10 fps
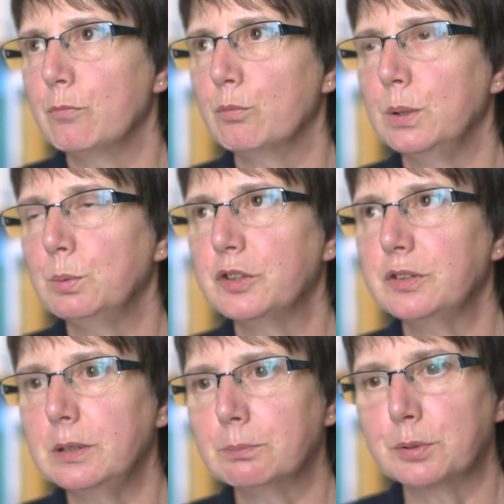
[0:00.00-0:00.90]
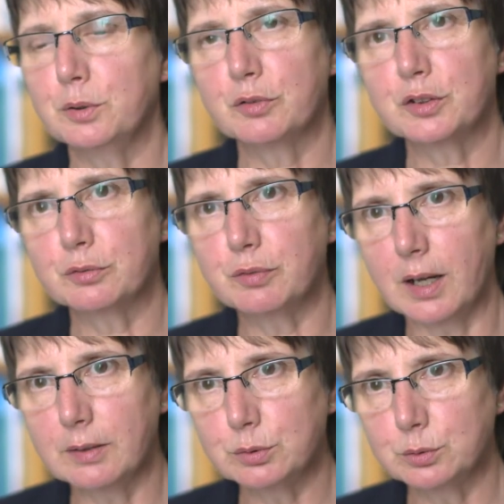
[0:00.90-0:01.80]
We would see improved
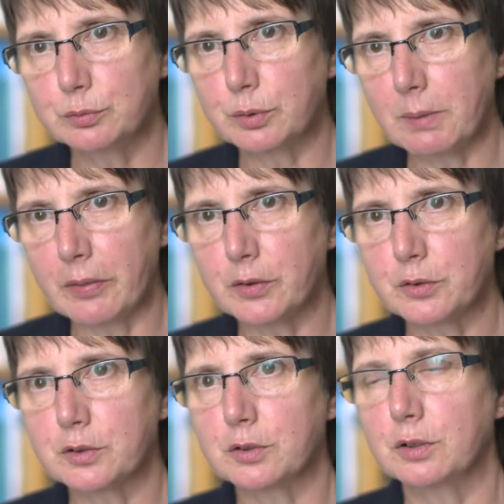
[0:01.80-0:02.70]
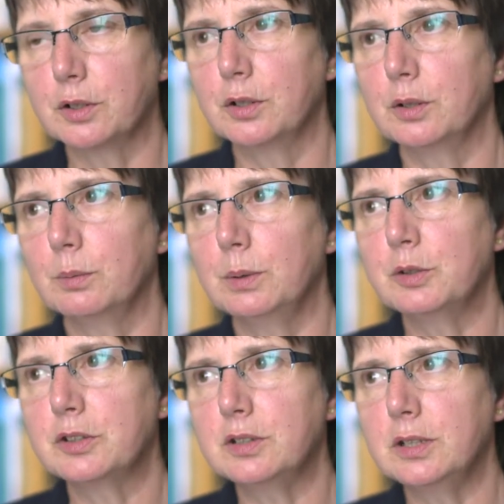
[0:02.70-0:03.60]
survival for mothers, we
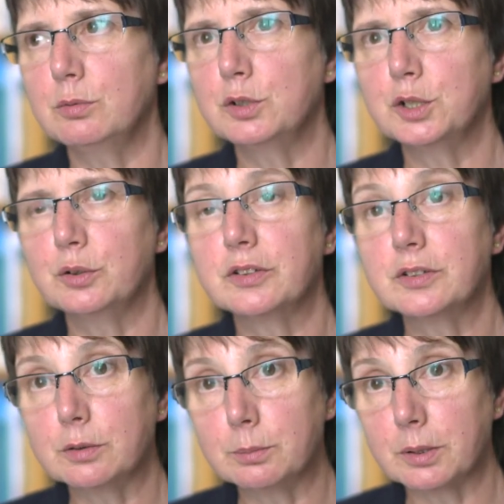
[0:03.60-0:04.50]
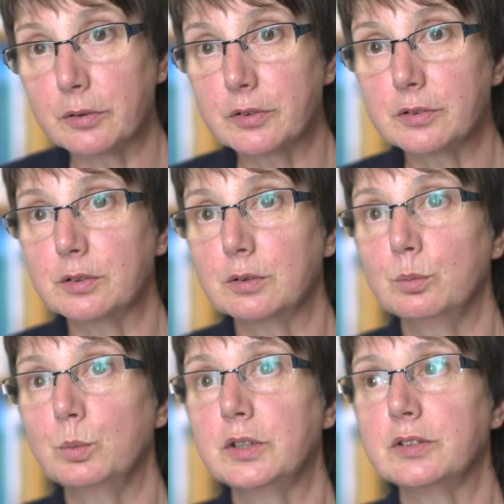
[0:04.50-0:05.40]
would see reduced stillbirths,
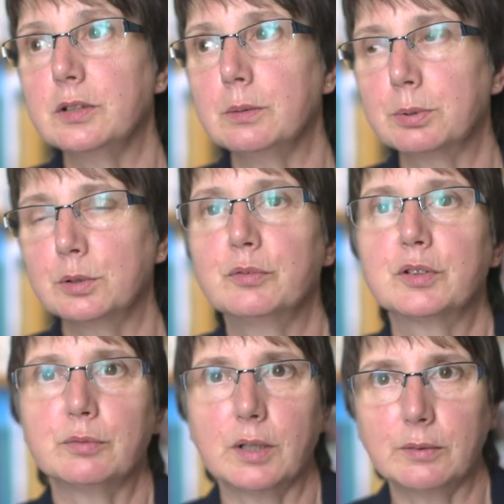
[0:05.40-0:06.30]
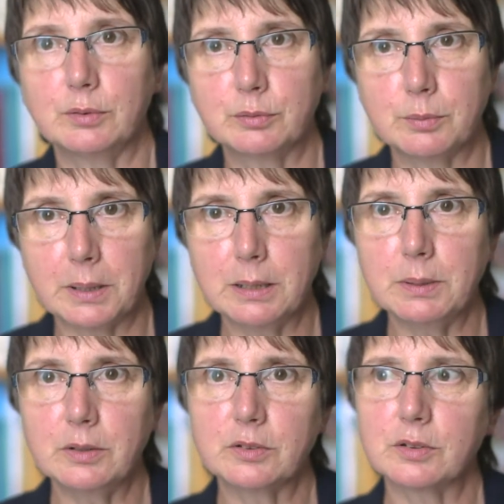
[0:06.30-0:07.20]
we'd see improved survival for
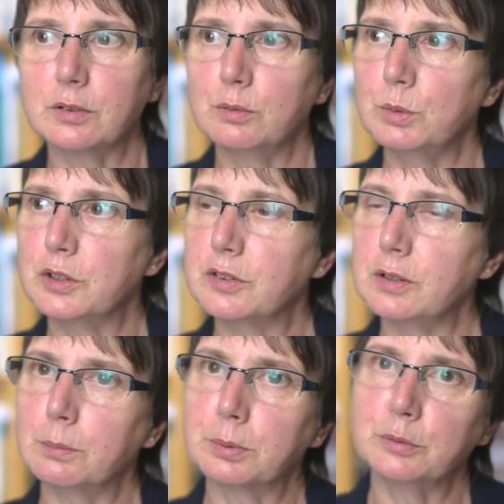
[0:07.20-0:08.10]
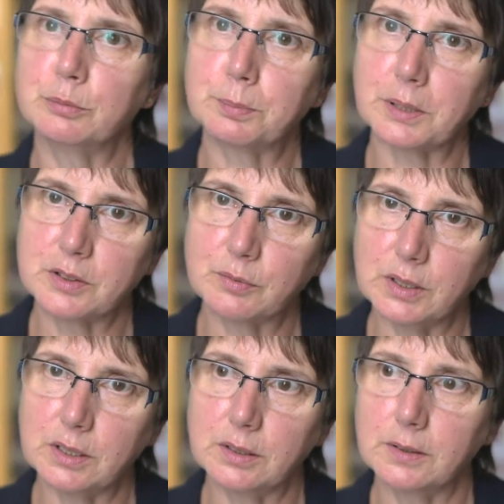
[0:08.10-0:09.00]
babies, we'd see improved
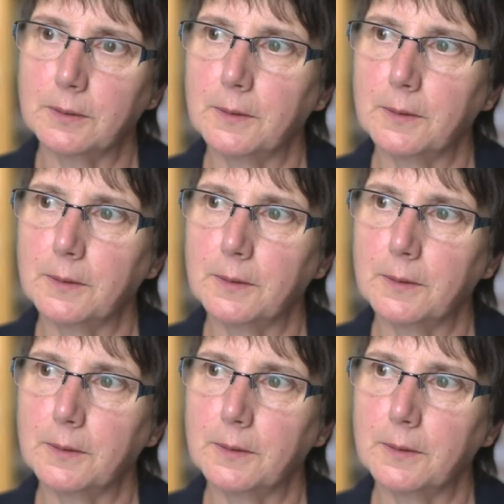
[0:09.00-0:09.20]
breastfeeding,